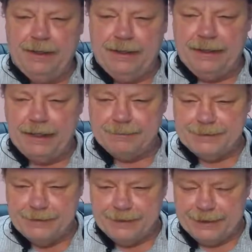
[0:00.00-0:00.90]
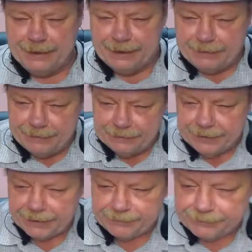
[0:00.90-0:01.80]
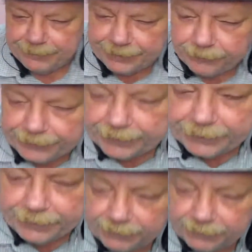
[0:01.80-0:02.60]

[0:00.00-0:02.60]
and I'm still getting familiar with it.